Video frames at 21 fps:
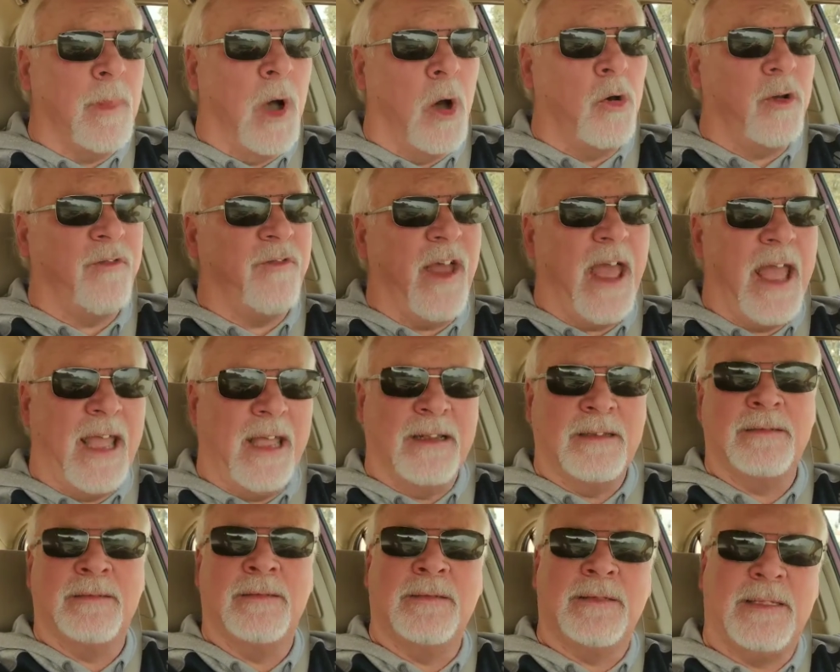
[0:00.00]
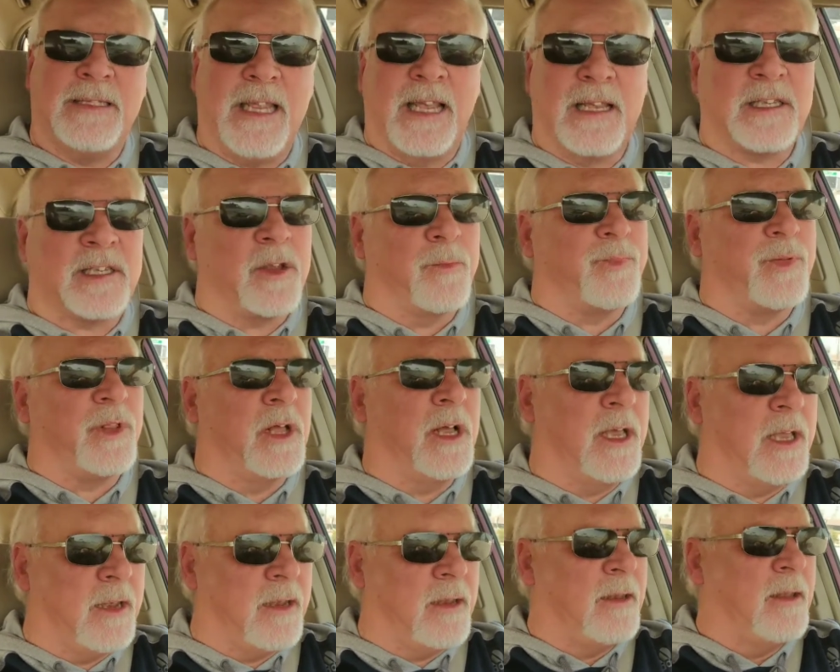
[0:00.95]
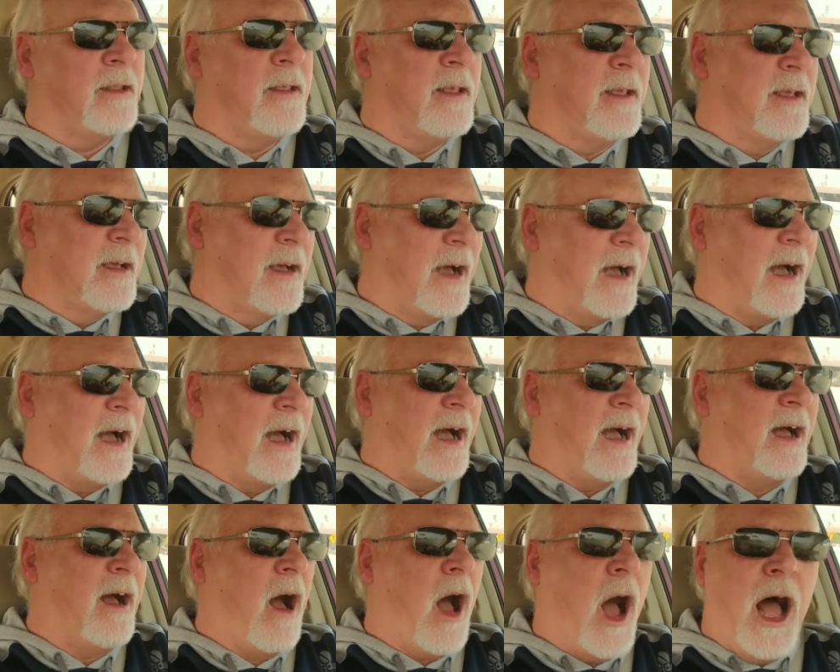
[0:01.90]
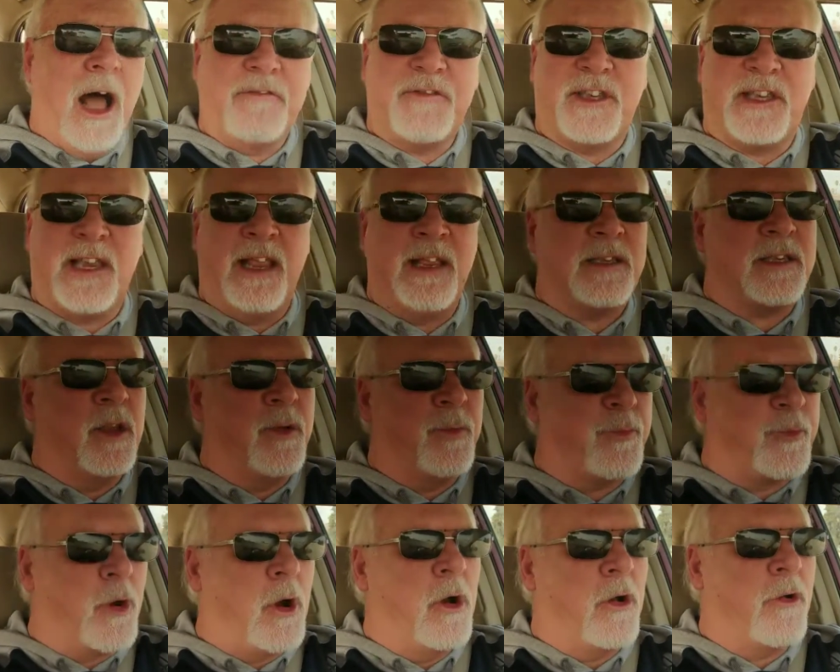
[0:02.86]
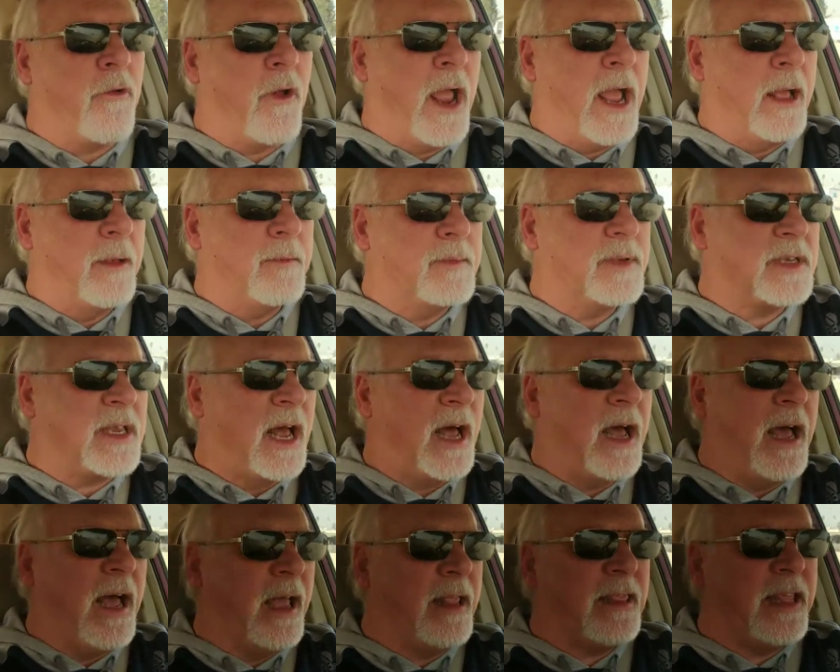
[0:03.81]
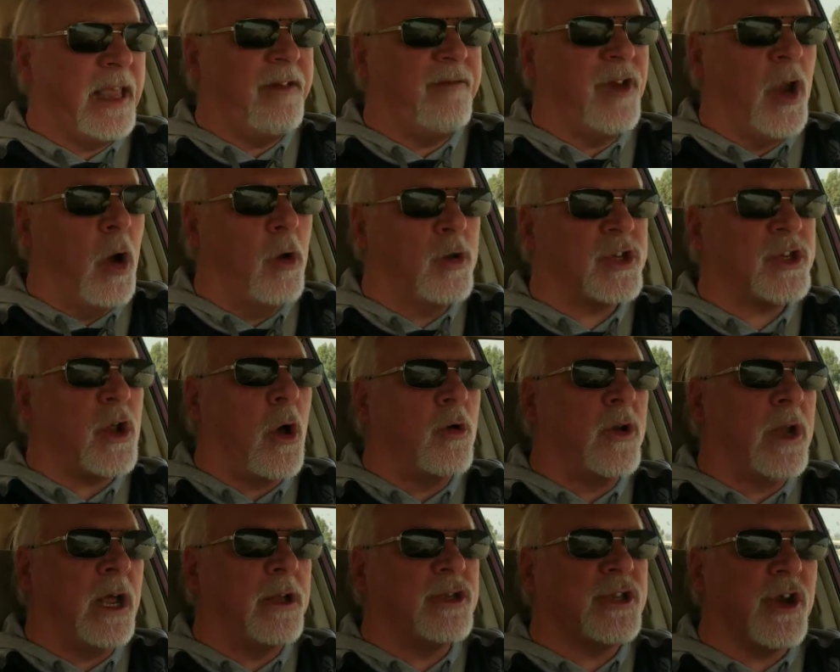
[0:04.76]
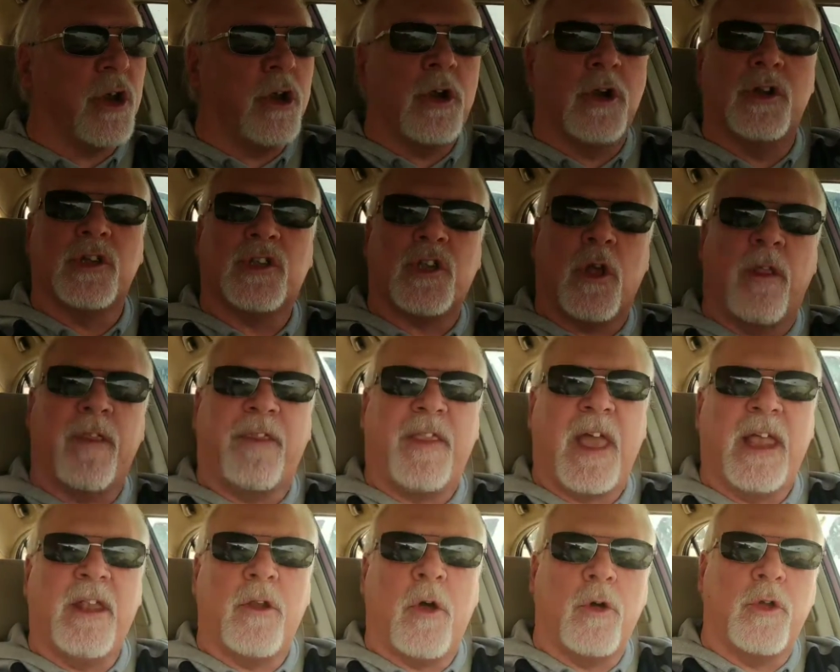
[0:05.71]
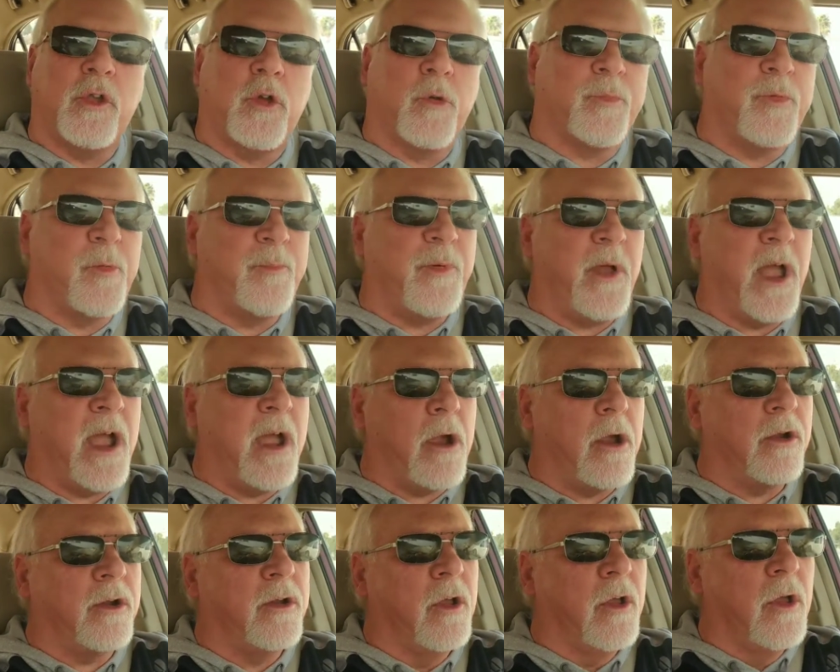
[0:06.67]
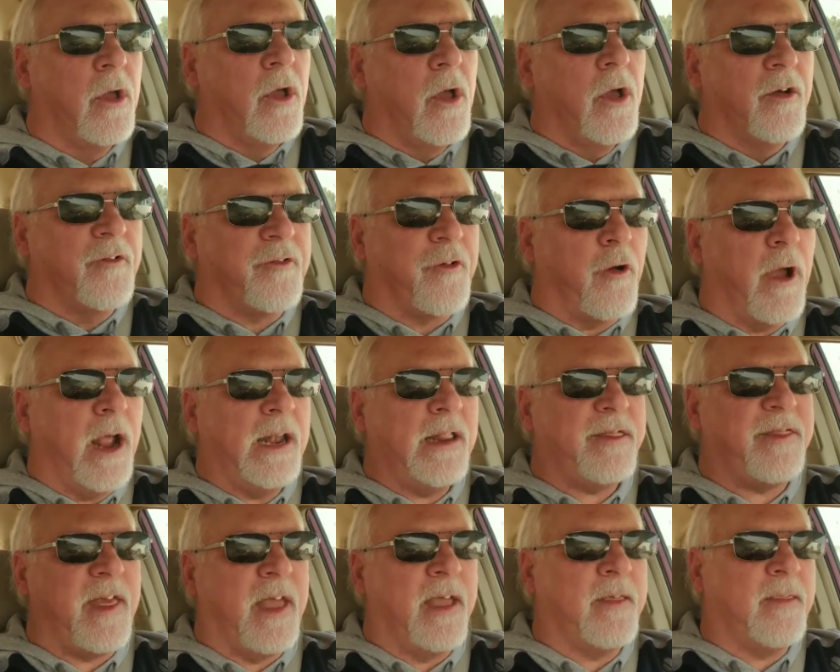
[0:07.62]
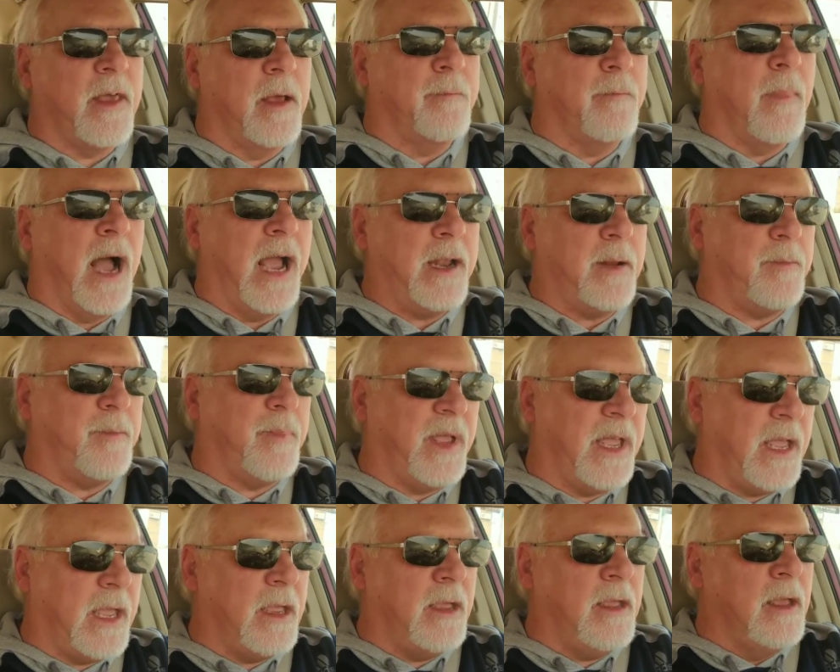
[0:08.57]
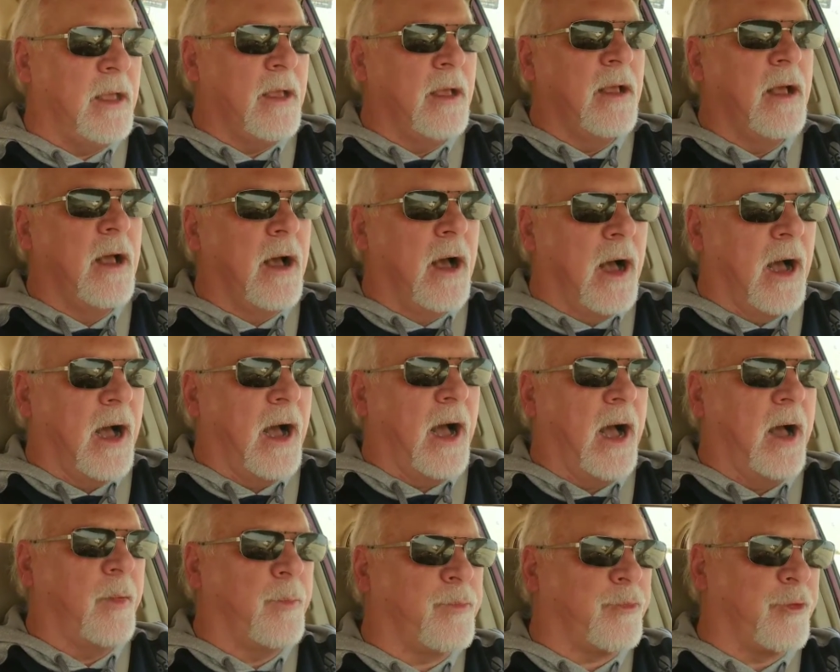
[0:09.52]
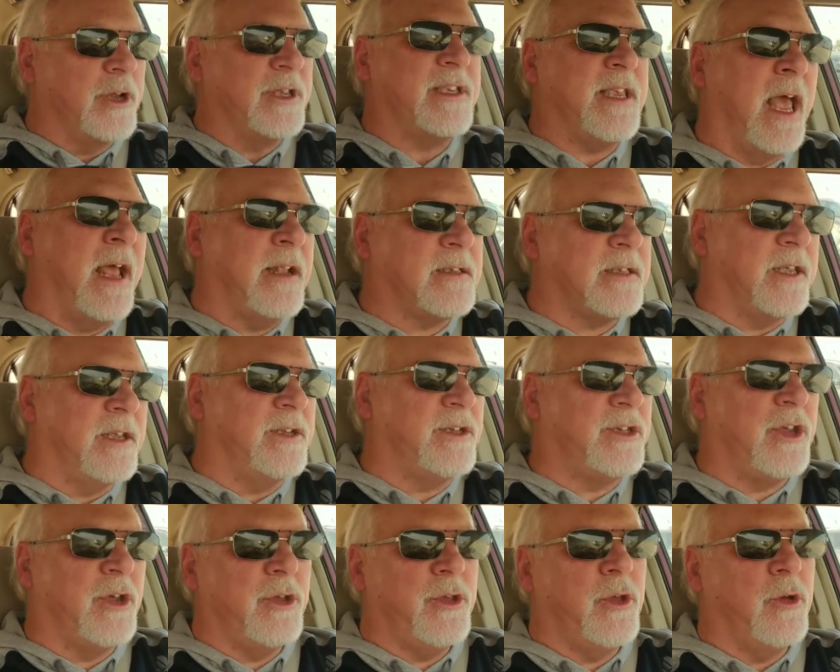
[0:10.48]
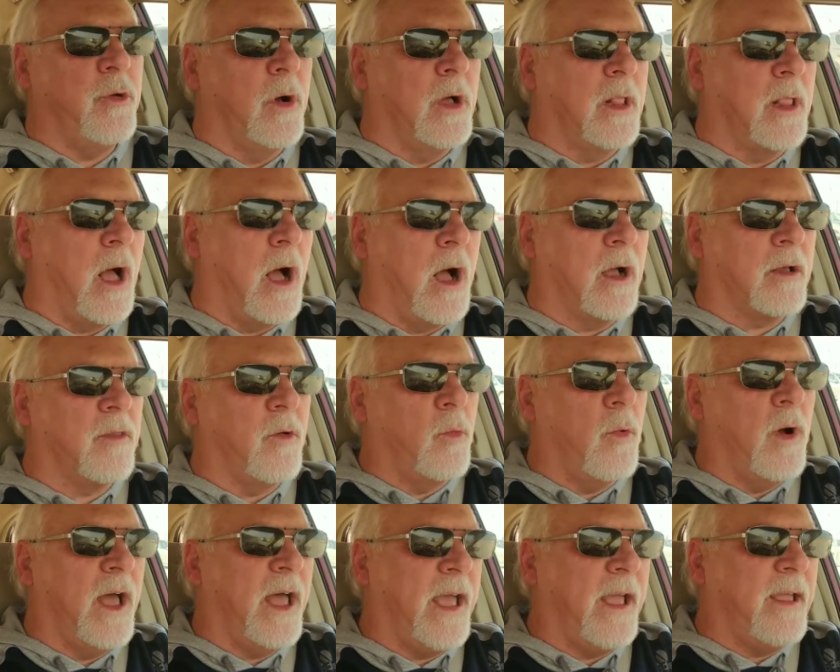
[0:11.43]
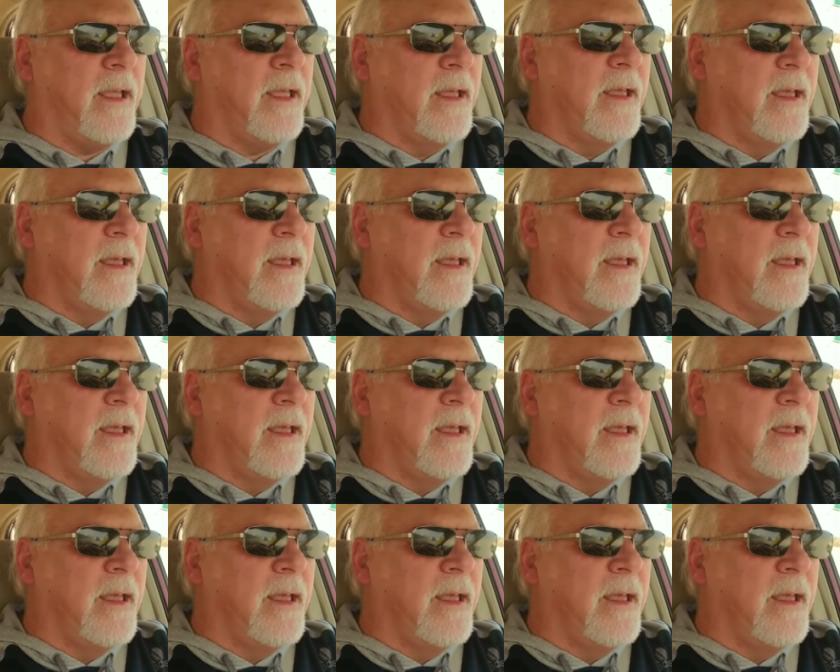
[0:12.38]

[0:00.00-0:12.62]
motivate and discipline, off-season programs, and leave no stone unturned so that they know you're prepared for anything that might be presented to you along the way.